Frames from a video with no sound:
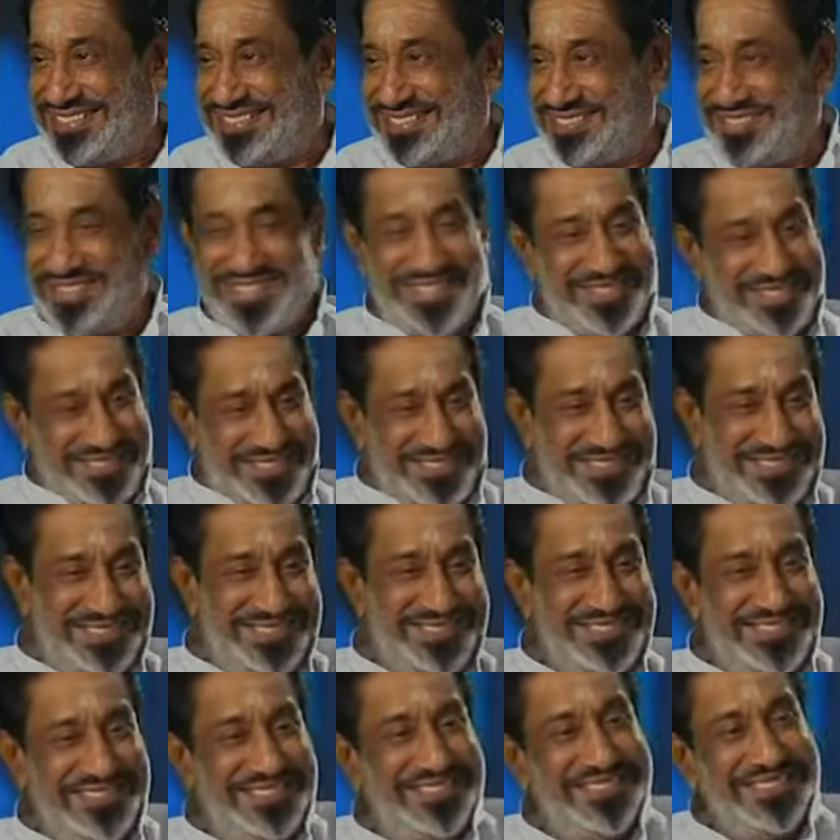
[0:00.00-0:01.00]
Because
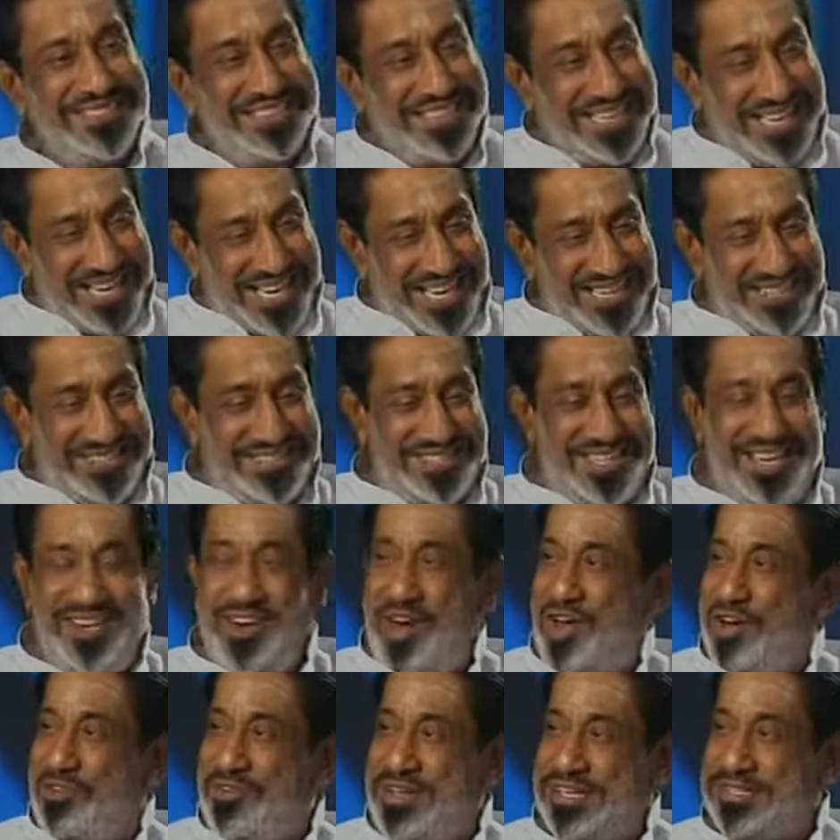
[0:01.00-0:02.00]
I stayed
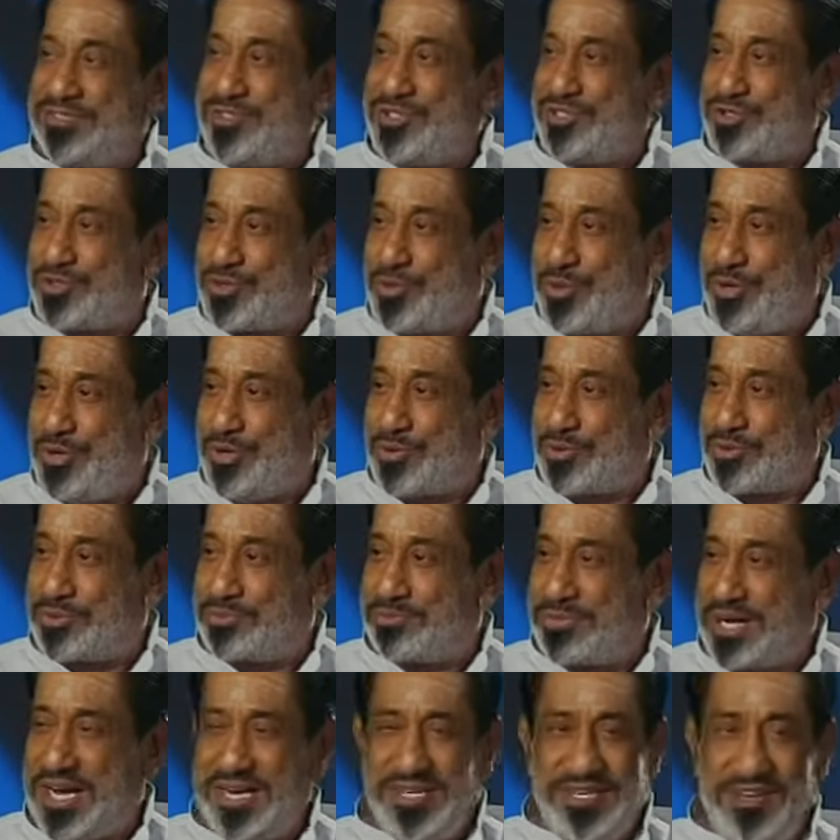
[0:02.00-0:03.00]
always in the studio,
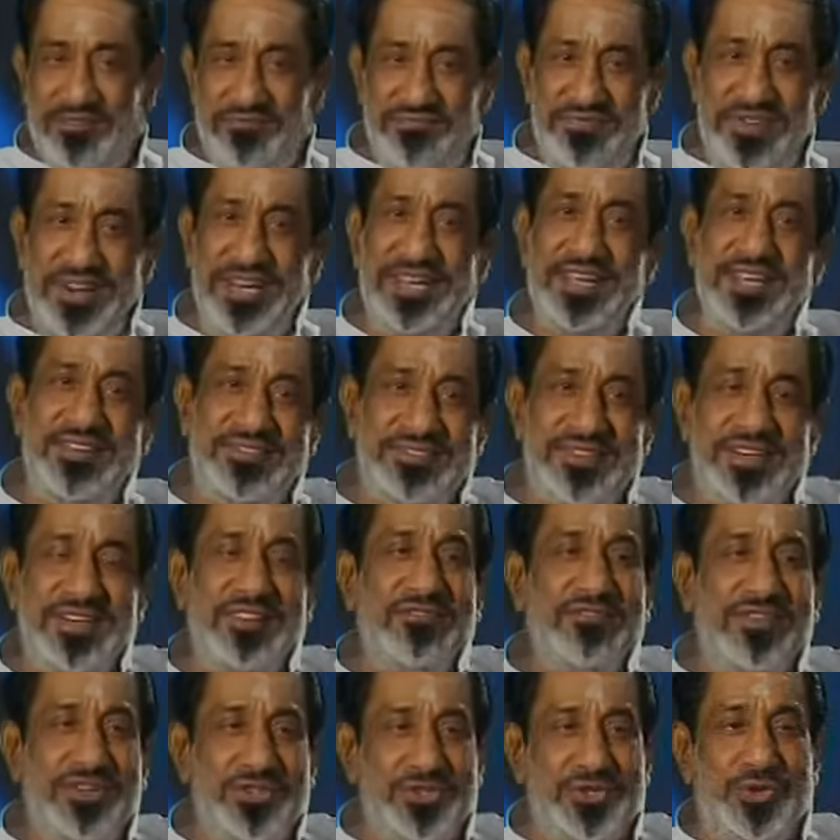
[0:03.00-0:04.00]
because each and
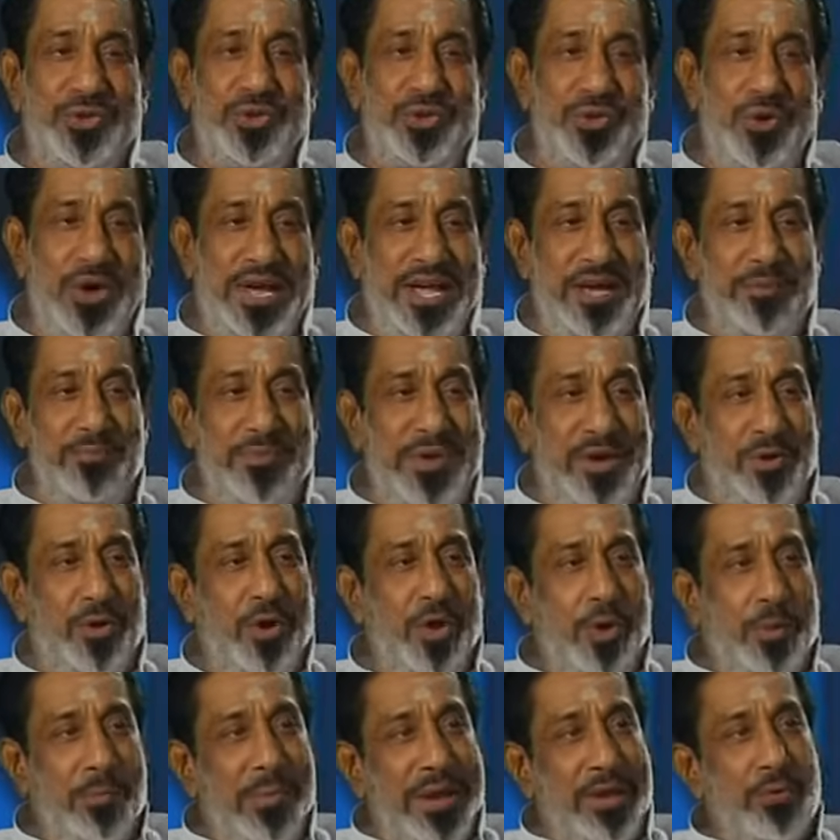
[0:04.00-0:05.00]
every studio I have
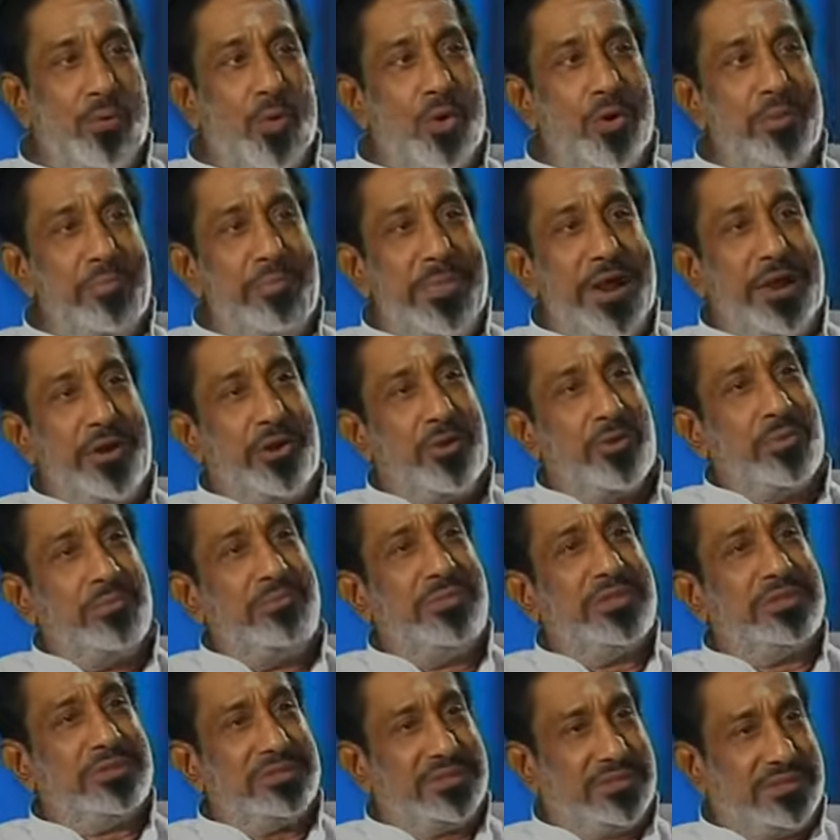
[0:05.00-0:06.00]
my own bedroom,
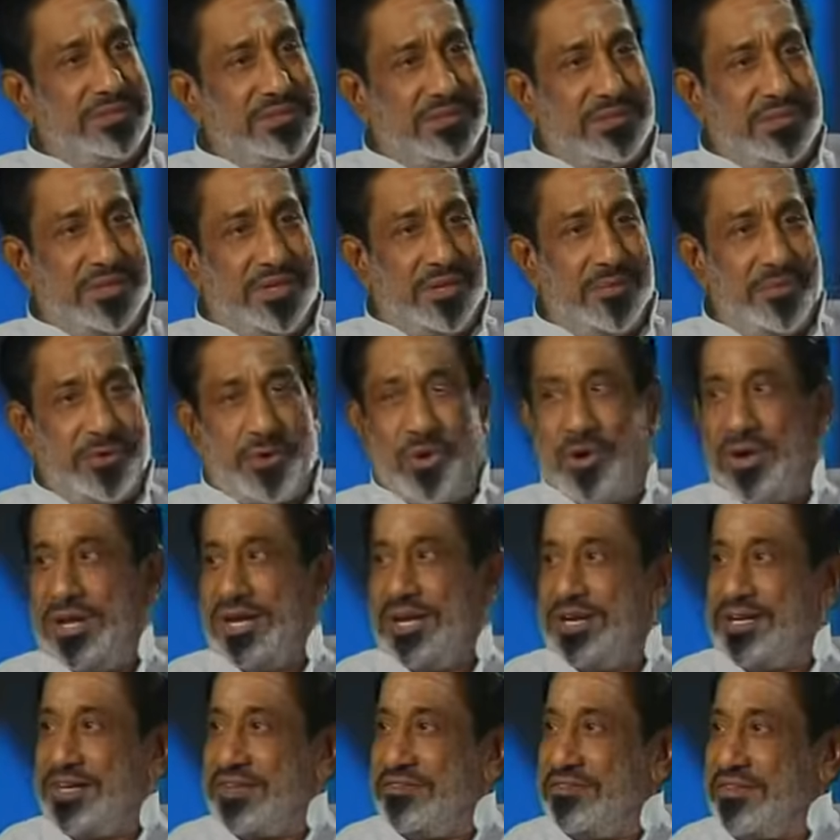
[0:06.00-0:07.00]

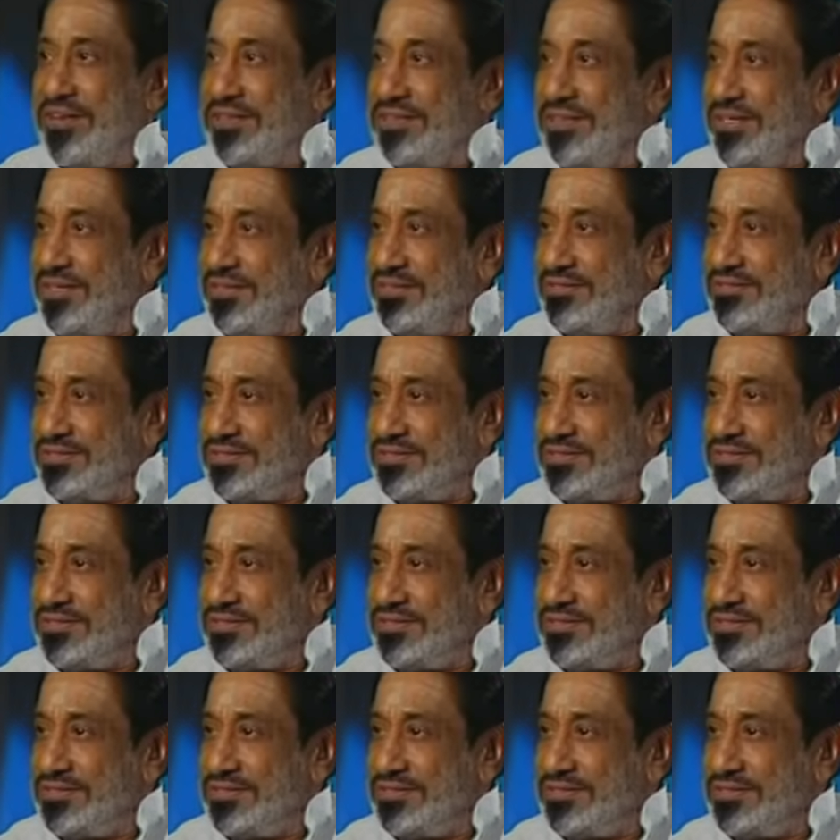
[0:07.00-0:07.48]
toilet, everything.